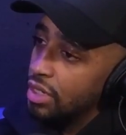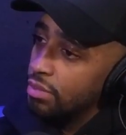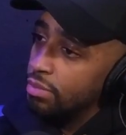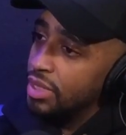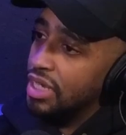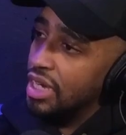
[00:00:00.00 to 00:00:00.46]

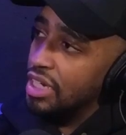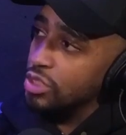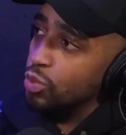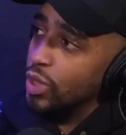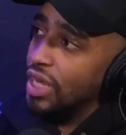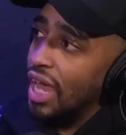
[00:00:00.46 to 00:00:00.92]

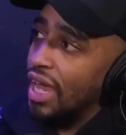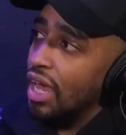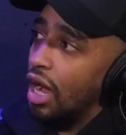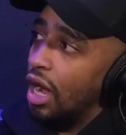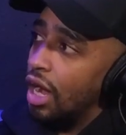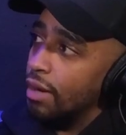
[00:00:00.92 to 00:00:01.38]
because we
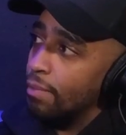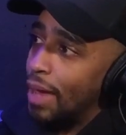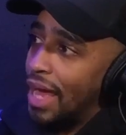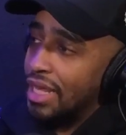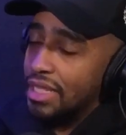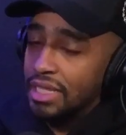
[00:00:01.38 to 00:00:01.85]
can't
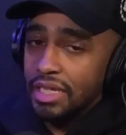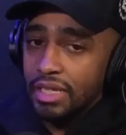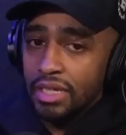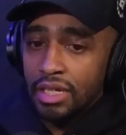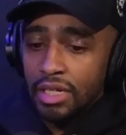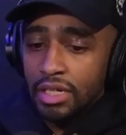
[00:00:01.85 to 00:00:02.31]

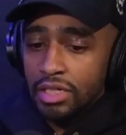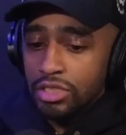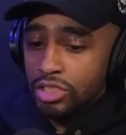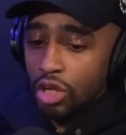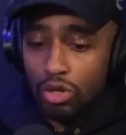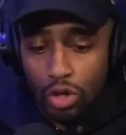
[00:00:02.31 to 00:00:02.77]
automatically
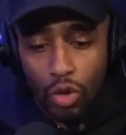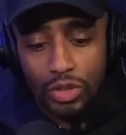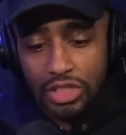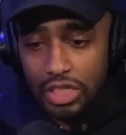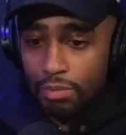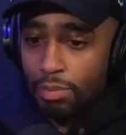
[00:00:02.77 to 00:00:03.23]
start
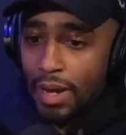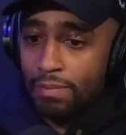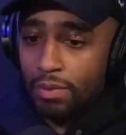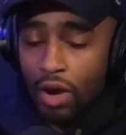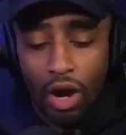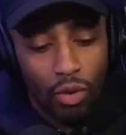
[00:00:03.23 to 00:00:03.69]
going to the
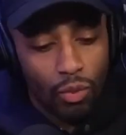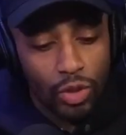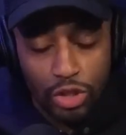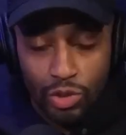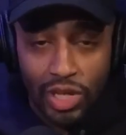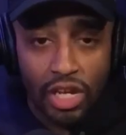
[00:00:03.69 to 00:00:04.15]
paper. Oh,
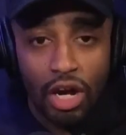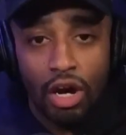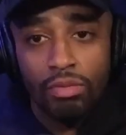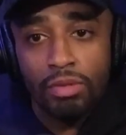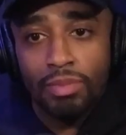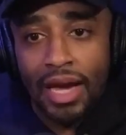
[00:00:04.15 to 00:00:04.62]
well, you didn't
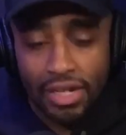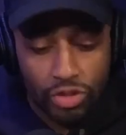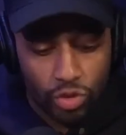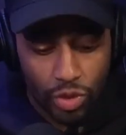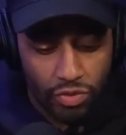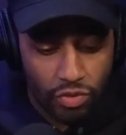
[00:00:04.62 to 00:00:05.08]
call me back
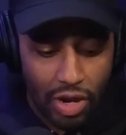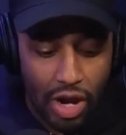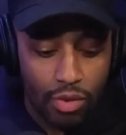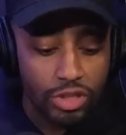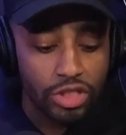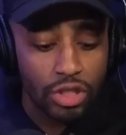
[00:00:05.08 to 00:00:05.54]
in 24
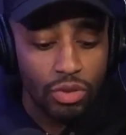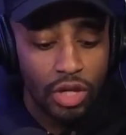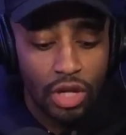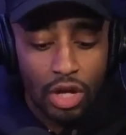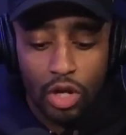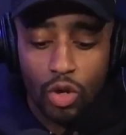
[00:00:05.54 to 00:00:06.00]
hours. So
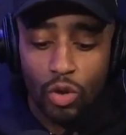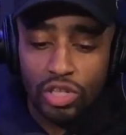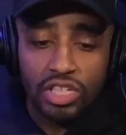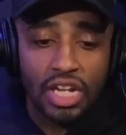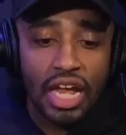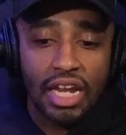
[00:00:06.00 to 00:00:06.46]

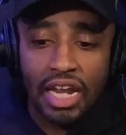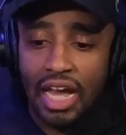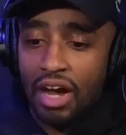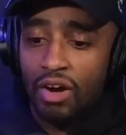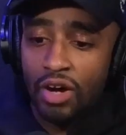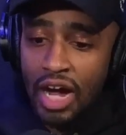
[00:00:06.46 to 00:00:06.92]
according to that,
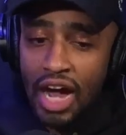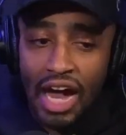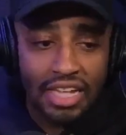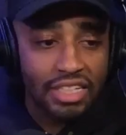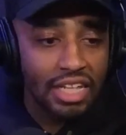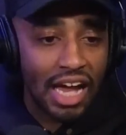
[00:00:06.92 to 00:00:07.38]
now
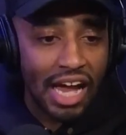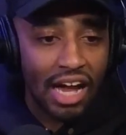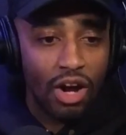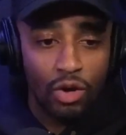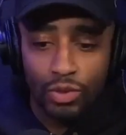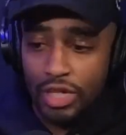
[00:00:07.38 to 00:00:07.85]
I
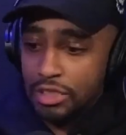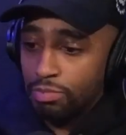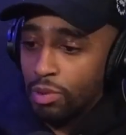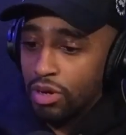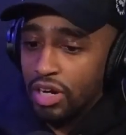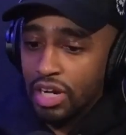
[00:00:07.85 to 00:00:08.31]
own this
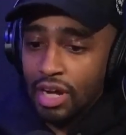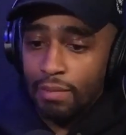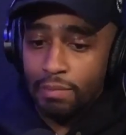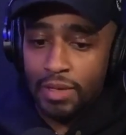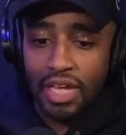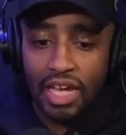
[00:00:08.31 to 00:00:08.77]
part of the
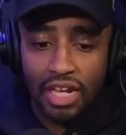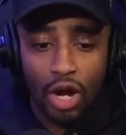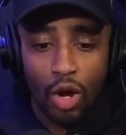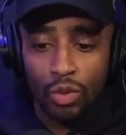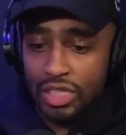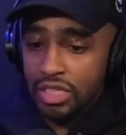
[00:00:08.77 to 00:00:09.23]
company and
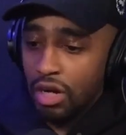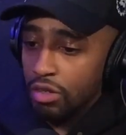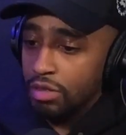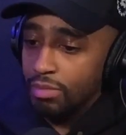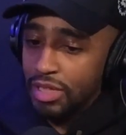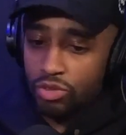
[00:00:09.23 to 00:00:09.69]
only
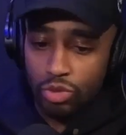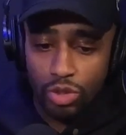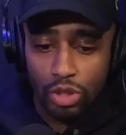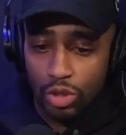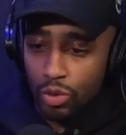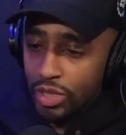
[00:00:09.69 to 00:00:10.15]
talk to me through
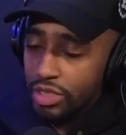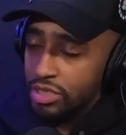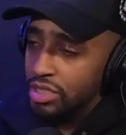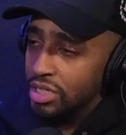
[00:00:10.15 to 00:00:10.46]
your lawyers.